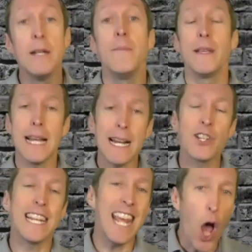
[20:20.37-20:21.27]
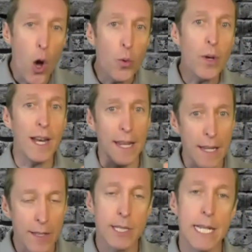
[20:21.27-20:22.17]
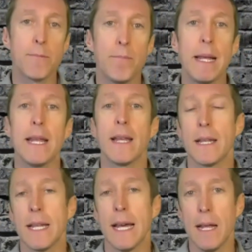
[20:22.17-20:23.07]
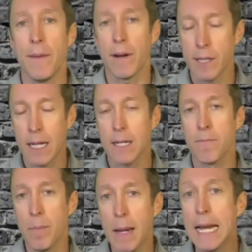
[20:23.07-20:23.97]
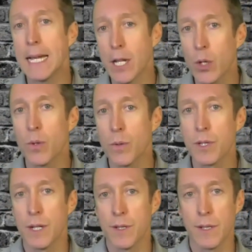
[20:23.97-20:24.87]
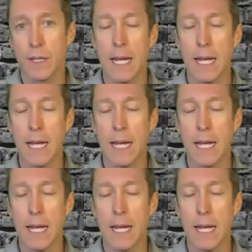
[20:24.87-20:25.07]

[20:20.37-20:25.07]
There's actually only 6 billion a day. There are 6 billion Google searches a day.